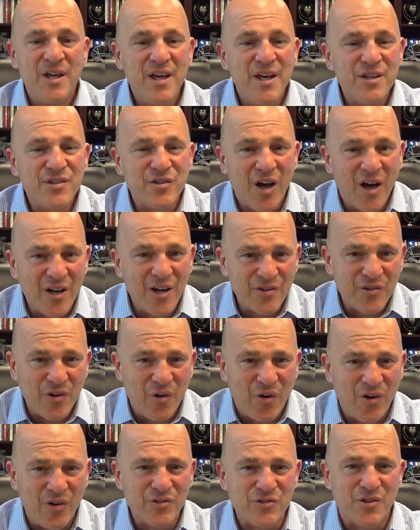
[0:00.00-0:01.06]
It's
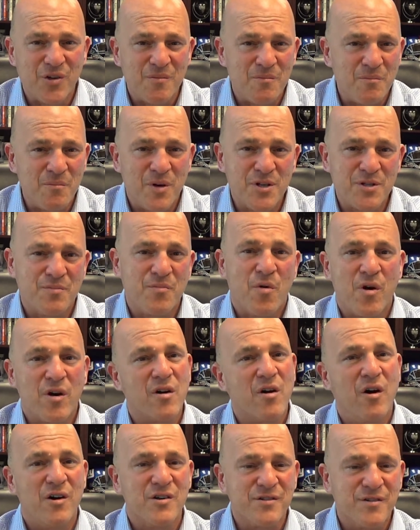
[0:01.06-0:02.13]
also much more
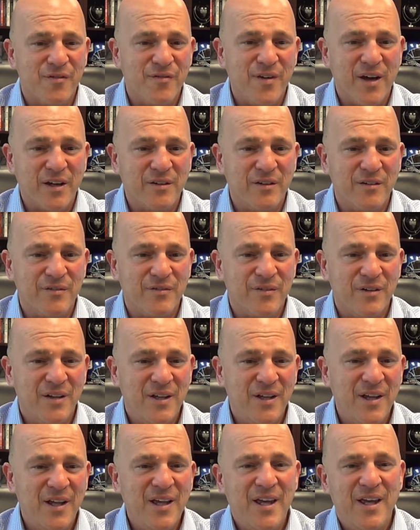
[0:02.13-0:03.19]
cost effective.
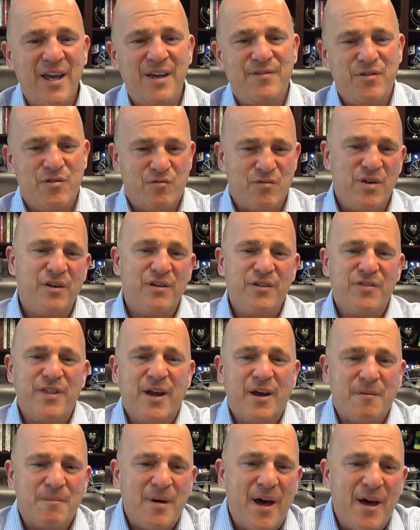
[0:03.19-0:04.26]
If you really
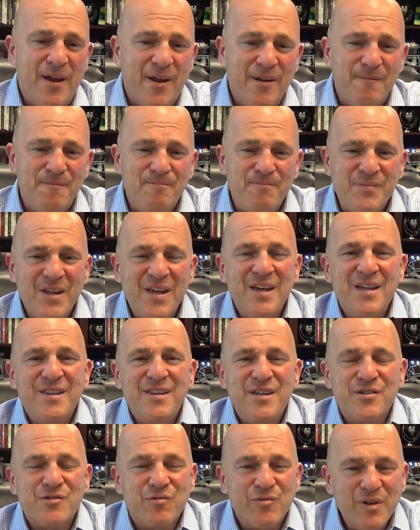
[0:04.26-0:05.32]
think about it,
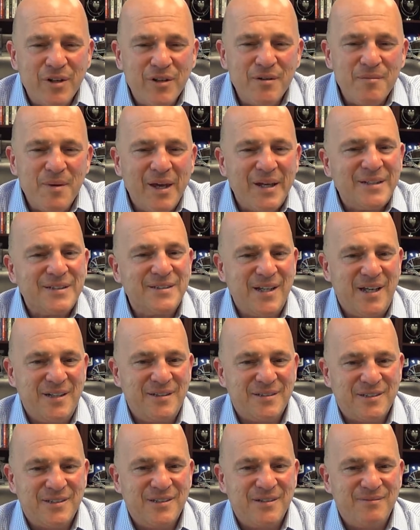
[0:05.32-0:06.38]
this really makes
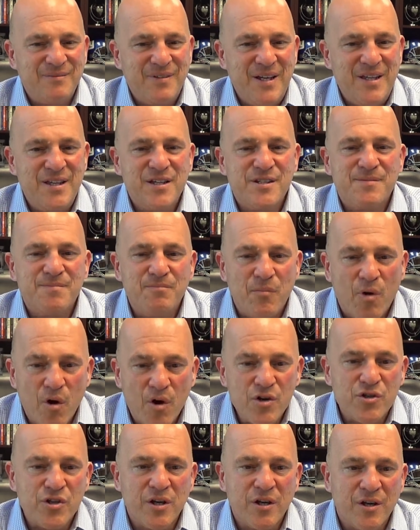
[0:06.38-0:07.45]
sense. In this
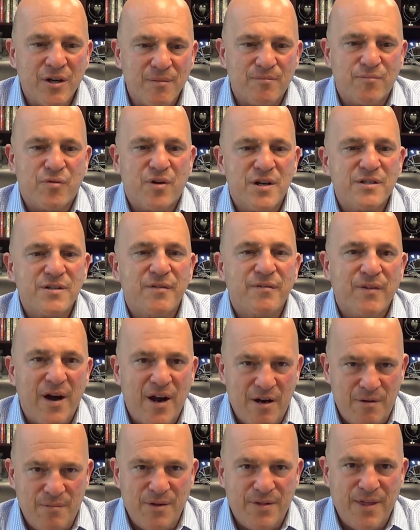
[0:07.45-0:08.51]
margin compressed
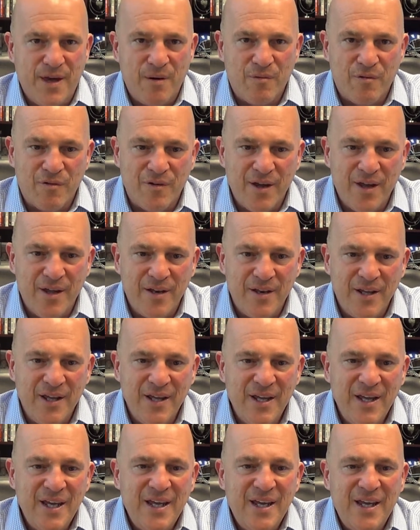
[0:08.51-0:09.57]
environment that we're in,
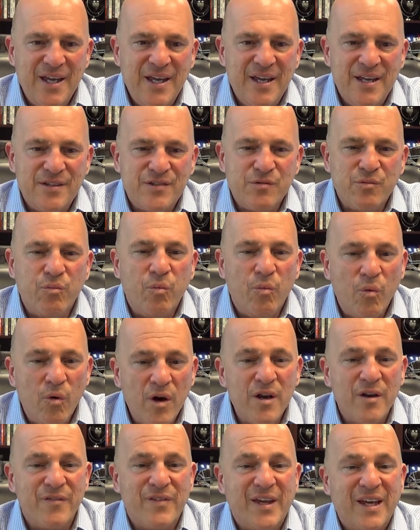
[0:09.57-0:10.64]
it's
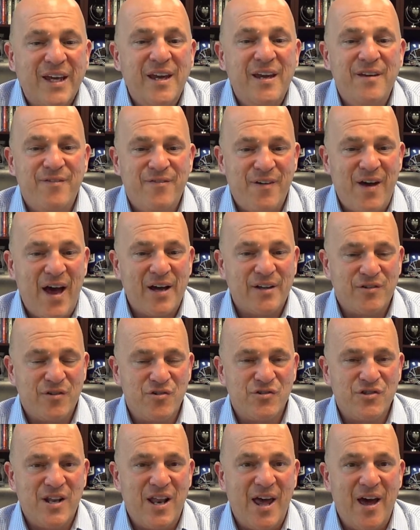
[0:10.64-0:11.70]
one of the key
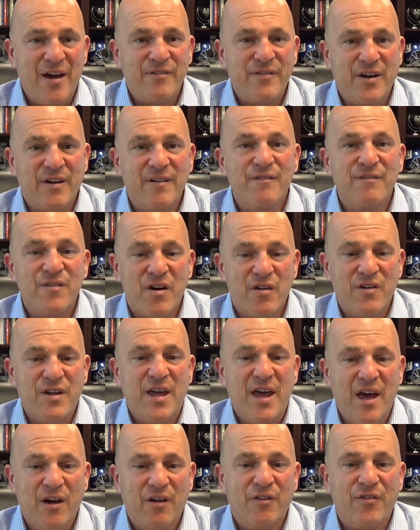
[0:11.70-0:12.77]
factors in having a very
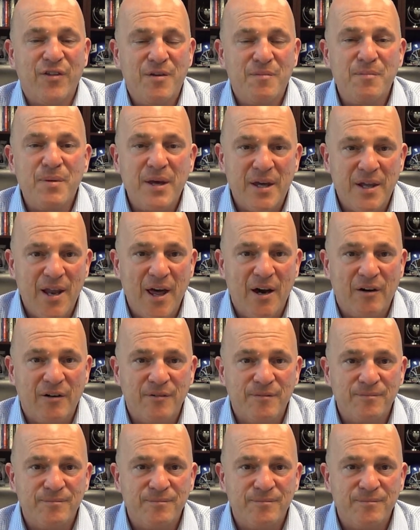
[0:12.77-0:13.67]
healthy P&L.